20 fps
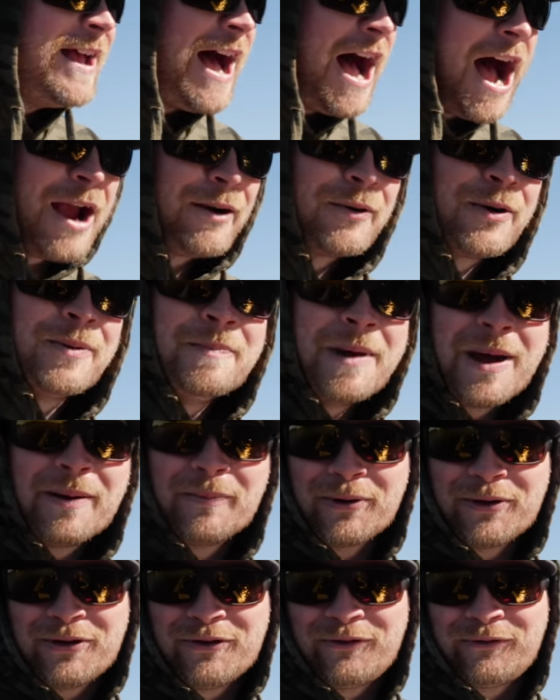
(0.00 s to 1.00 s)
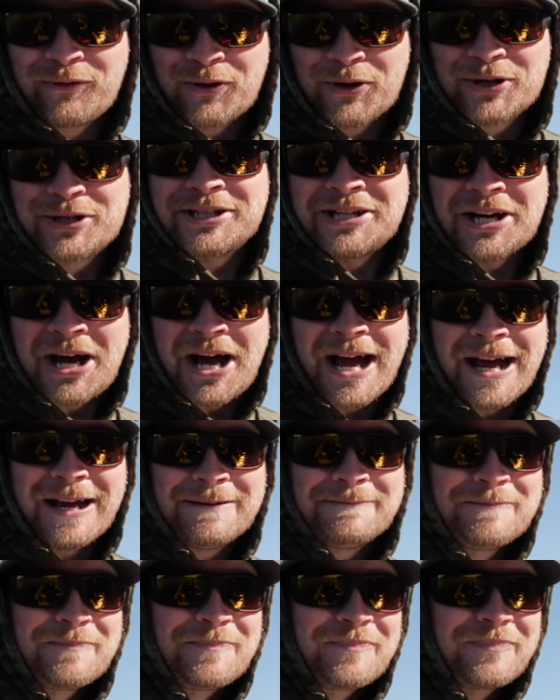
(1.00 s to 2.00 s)
I remember the first
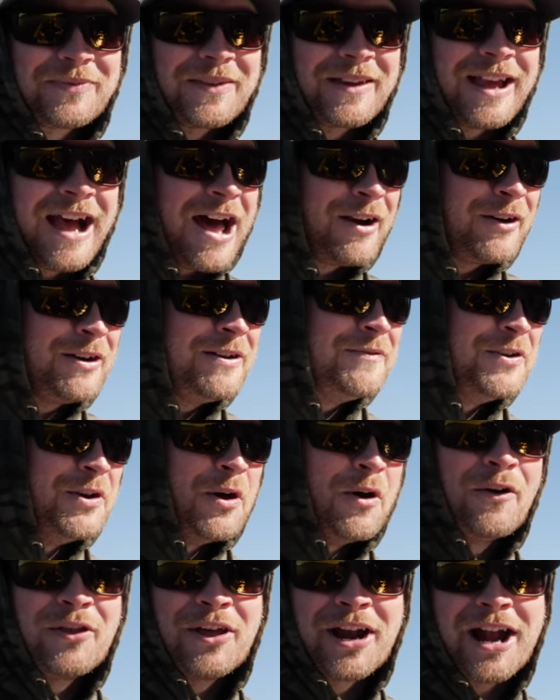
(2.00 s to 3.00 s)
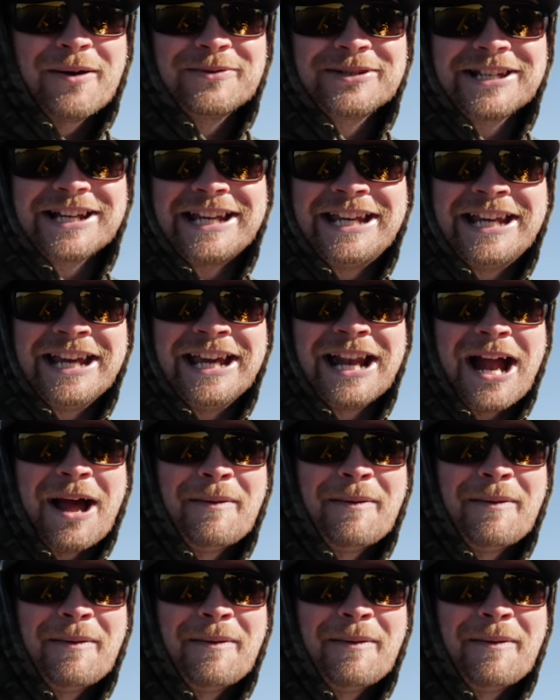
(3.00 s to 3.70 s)
time, I don't even know that I was a kid.